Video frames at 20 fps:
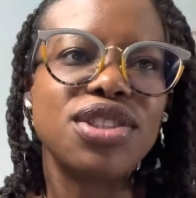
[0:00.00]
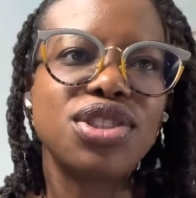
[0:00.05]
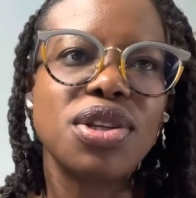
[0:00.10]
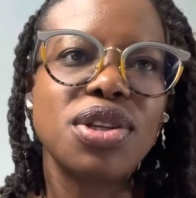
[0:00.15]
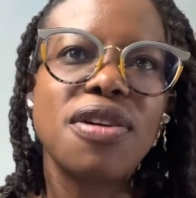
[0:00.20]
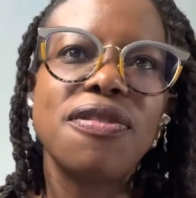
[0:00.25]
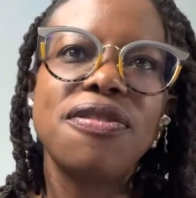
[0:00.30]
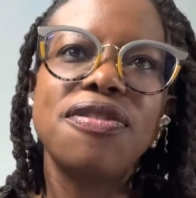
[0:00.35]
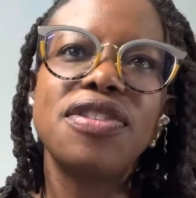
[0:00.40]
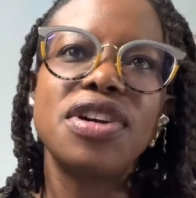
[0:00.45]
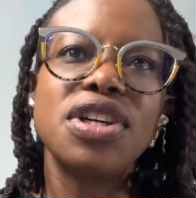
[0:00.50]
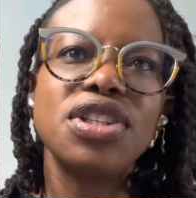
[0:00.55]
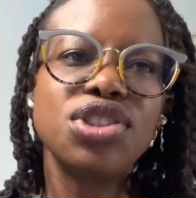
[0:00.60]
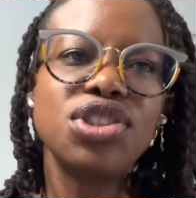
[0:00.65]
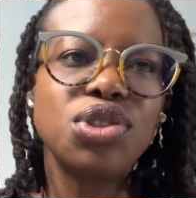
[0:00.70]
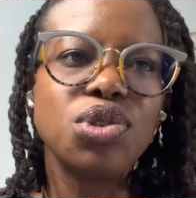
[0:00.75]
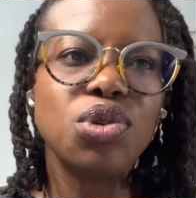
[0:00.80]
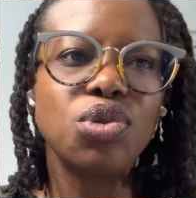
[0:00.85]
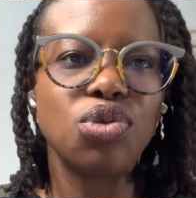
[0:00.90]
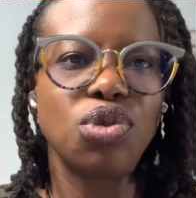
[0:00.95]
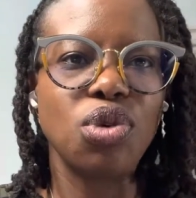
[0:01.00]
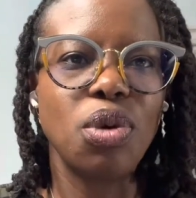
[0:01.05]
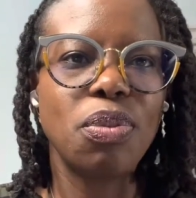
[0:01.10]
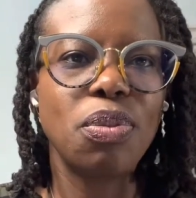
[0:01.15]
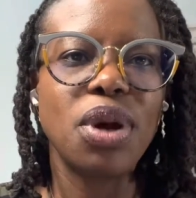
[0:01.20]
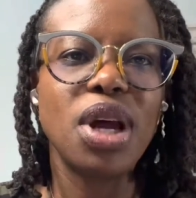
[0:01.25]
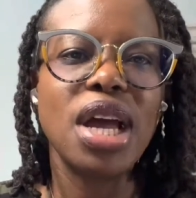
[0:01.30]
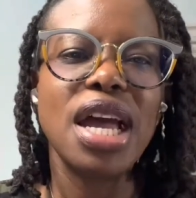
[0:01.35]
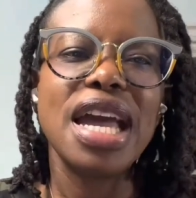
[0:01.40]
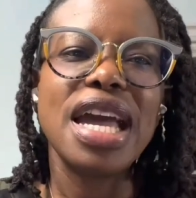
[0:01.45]
So the first group,
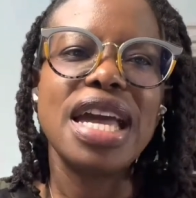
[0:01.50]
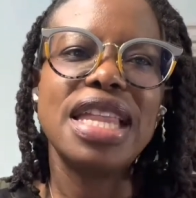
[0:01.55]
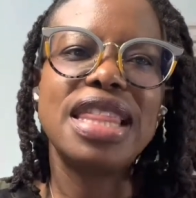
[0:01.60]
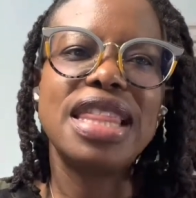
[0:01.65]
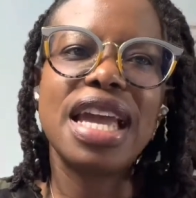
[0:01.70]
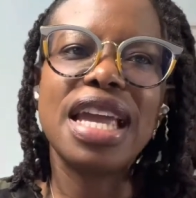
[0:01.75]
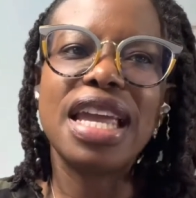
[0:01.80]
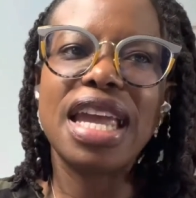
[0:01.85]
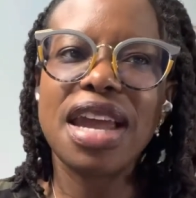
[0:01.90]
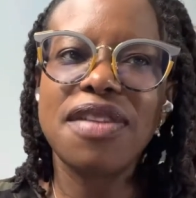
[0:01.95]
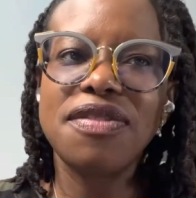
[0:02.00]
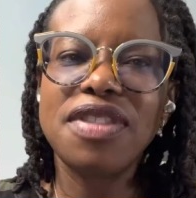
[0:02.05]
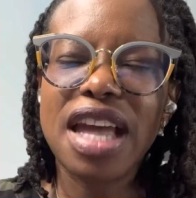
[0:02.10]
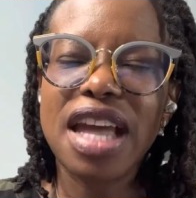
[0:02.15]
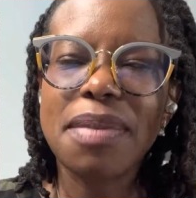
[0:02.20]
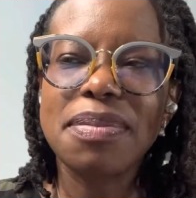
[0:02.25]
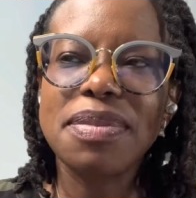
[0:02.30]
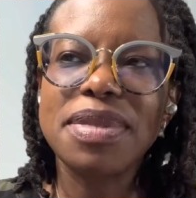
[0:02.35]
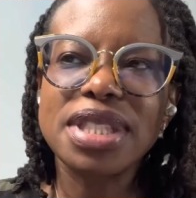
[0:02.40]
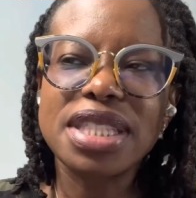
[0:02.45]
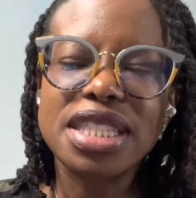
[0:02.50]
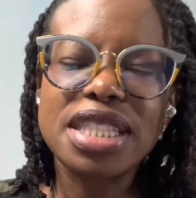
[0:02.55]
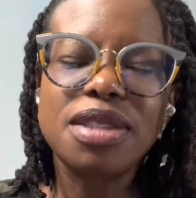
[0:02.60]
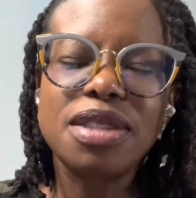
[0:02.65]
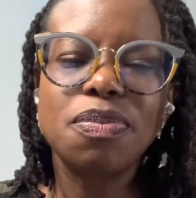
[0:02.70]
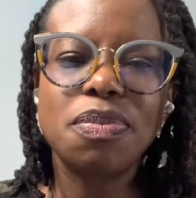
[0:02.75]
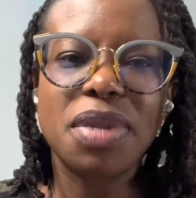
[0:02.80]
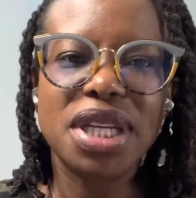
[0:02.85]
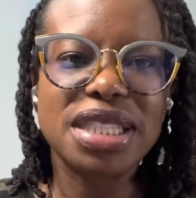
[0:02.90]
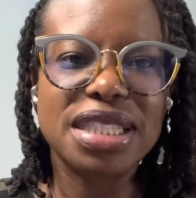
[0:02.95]
they gave them
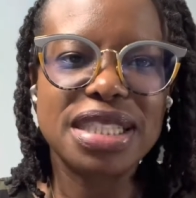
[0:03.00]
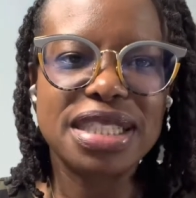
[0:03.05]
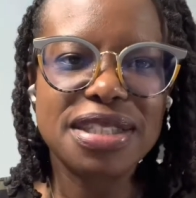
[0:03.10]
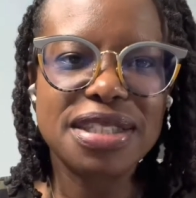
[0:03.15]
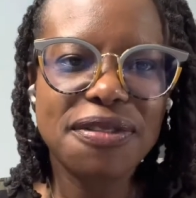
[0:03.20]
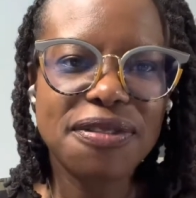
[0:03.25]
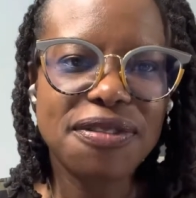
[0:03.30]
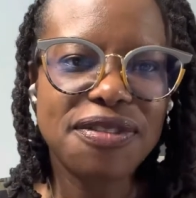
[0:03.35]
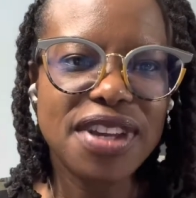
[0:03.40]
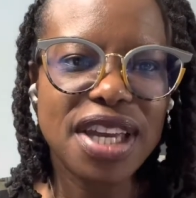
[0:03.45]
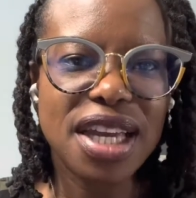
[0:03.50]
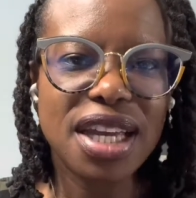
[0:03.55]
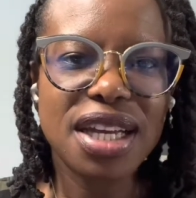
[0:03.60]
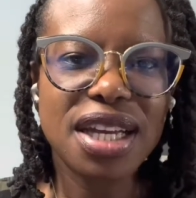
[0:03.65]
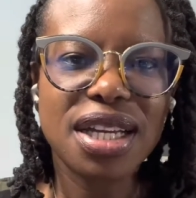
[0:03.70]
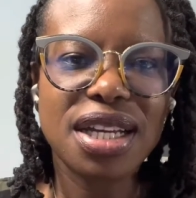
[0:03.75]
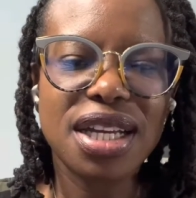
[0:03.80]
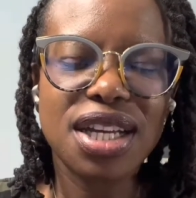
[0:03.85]
specific